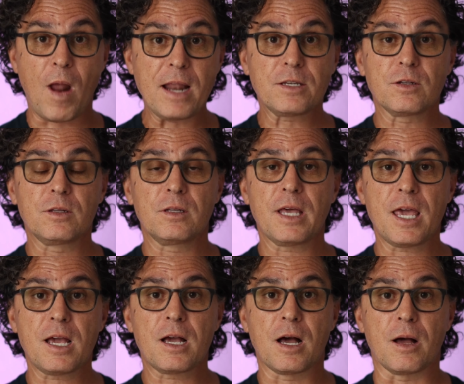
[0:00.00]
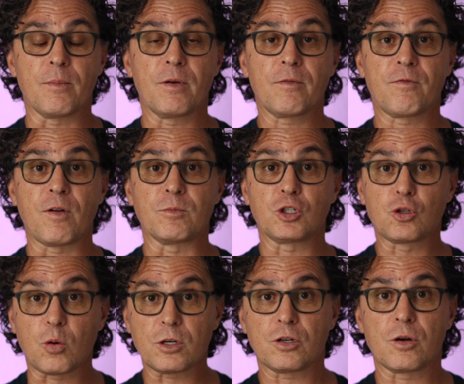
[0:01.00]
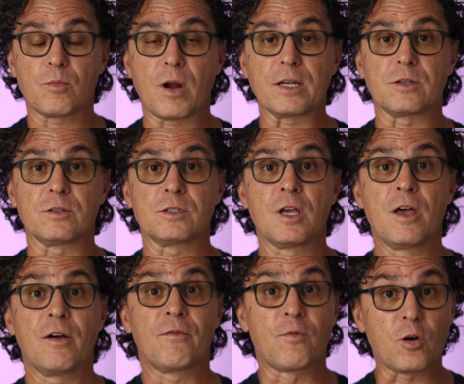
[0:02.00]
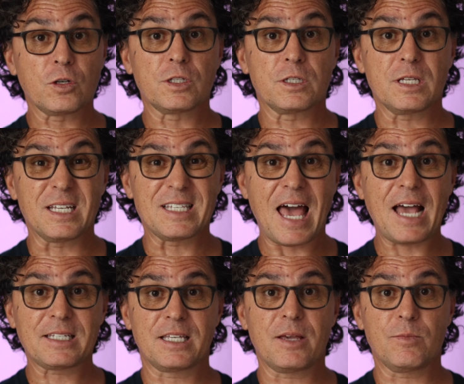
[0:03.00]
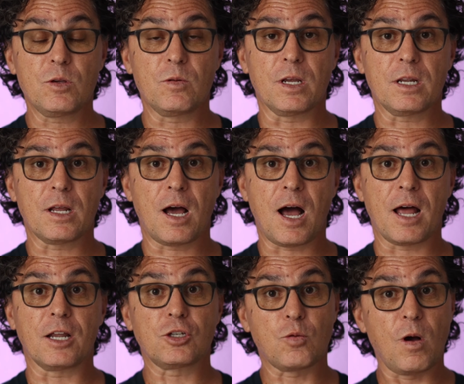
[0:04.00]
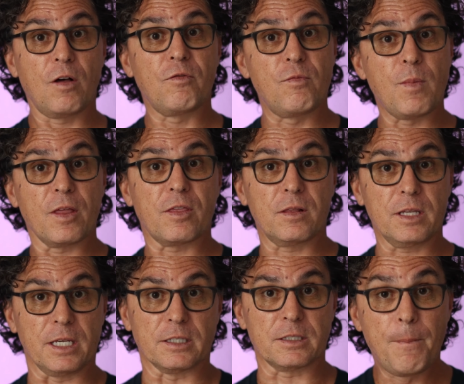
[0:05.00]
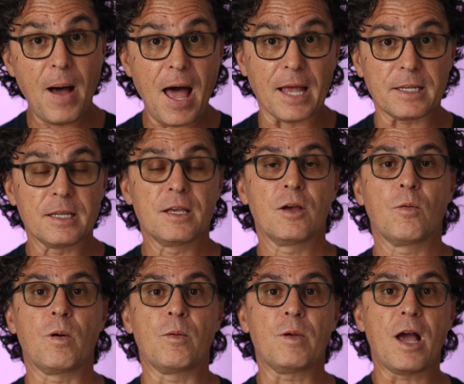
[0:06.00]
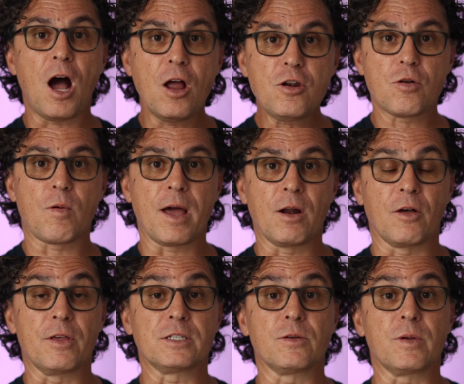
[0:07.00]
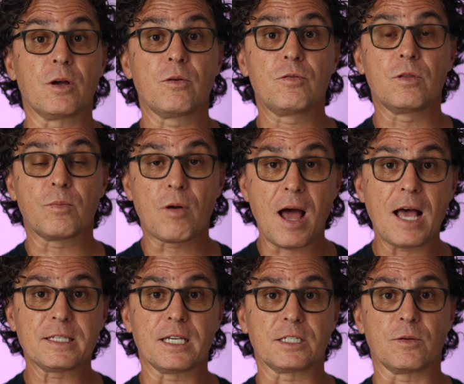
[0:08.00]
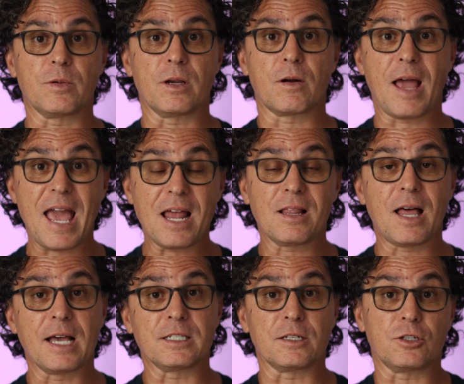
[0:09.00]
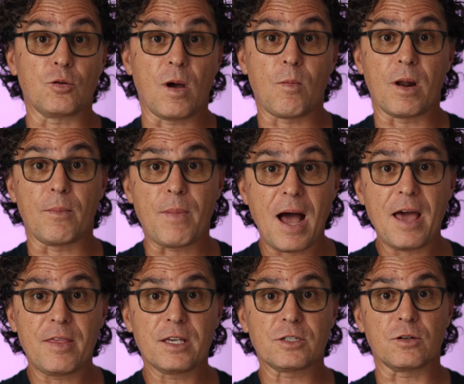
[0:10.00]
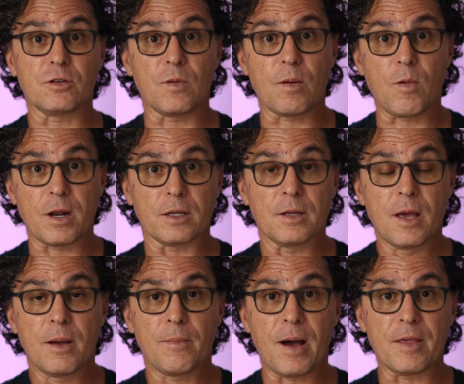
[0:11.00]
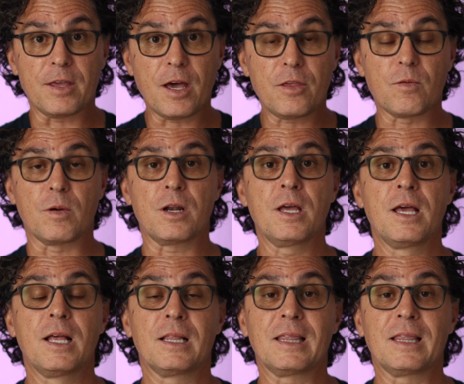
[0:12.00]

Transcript: rental income from short term rentals versus the exact same unit on a 12 month lease. But when we underwrite all this and we go through the process and we are analyzing, do I wanna buy this or do I wanna buy the other one?